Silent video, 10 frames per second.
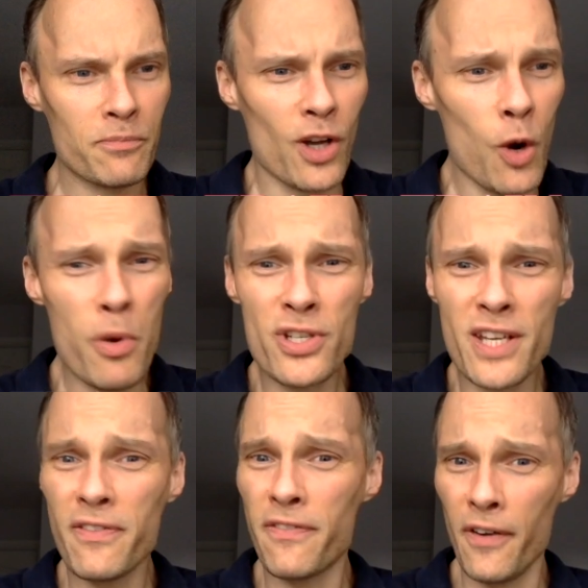I almost
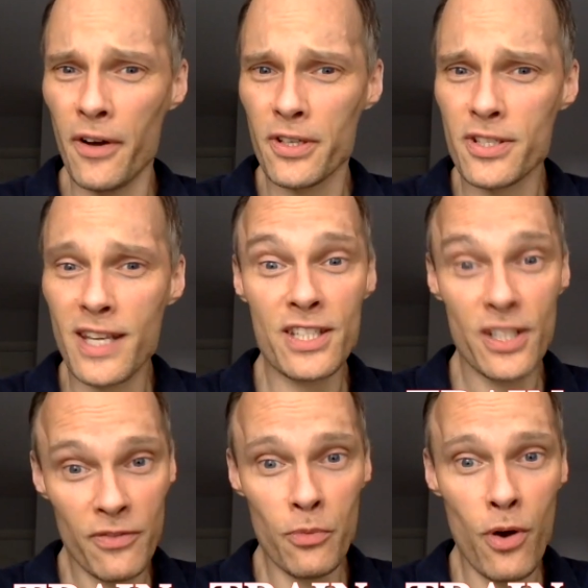said first. That's a
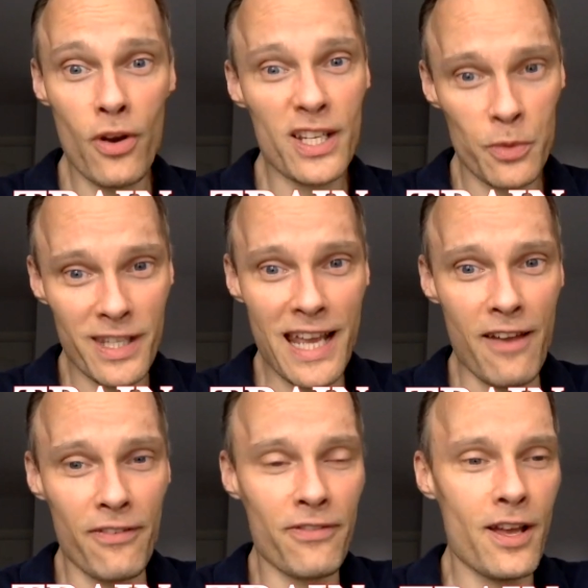different word. That's with an
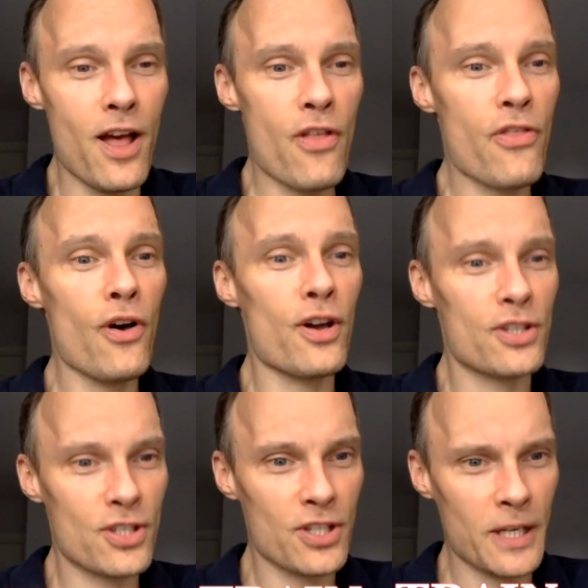F.
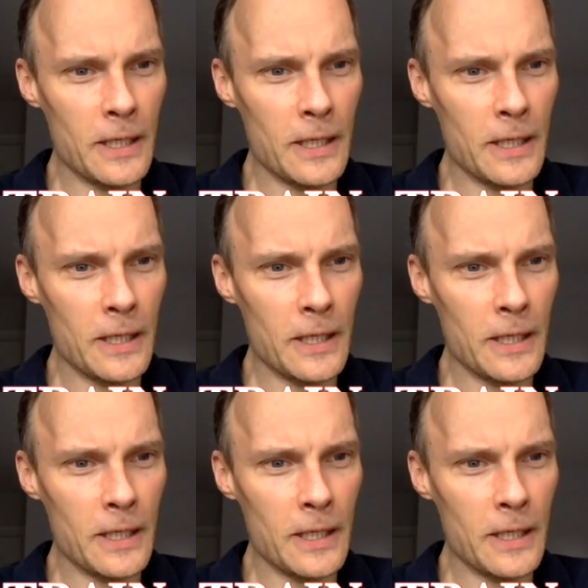Thirst.